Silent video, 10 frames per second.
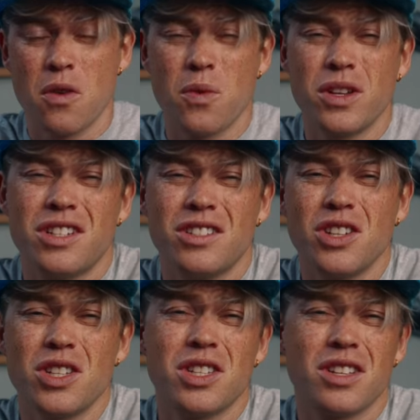which
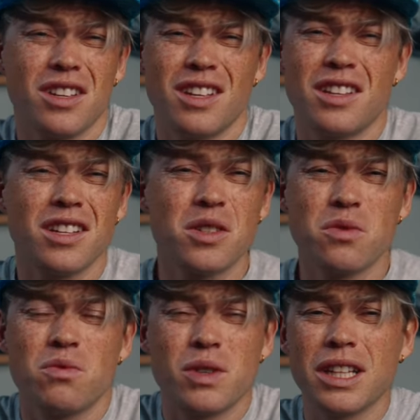just, it
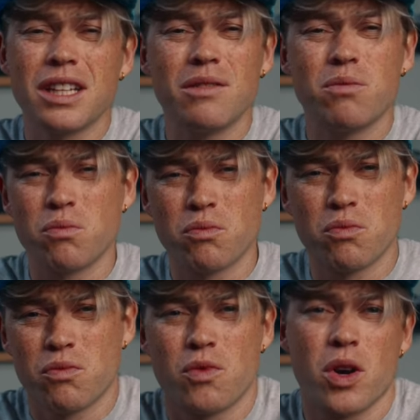doesn't really
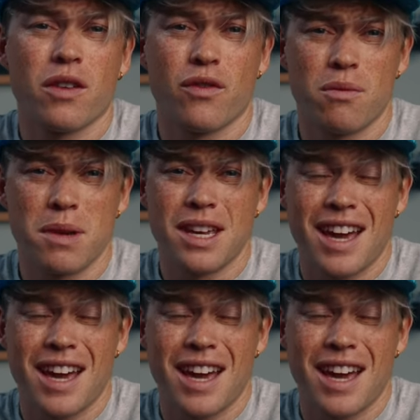work for me.